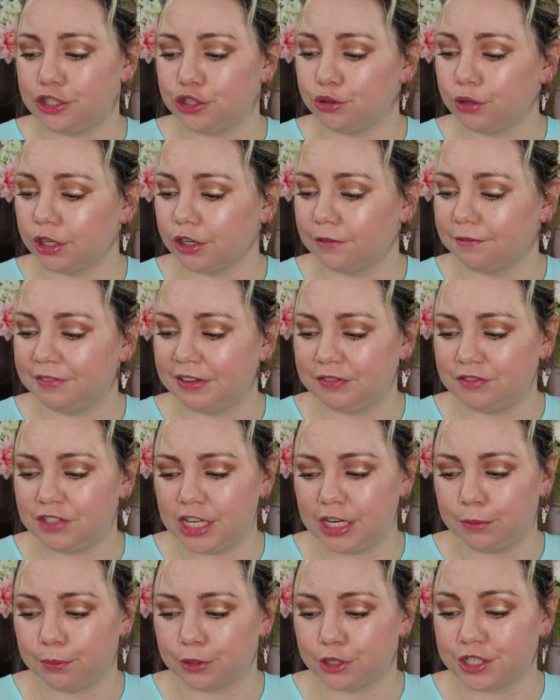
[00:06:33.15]

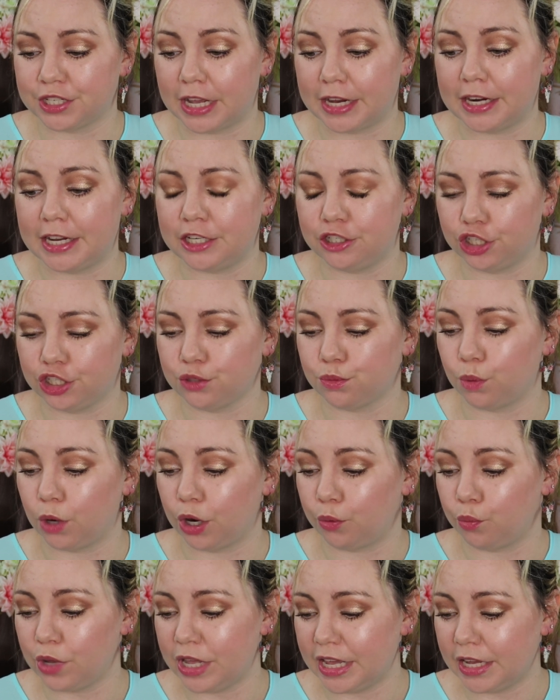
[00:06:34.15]
215% in just
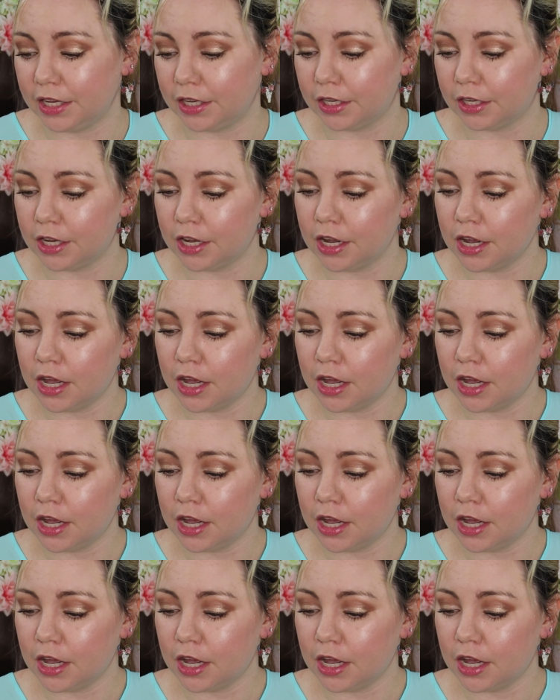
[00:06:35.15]
1 week.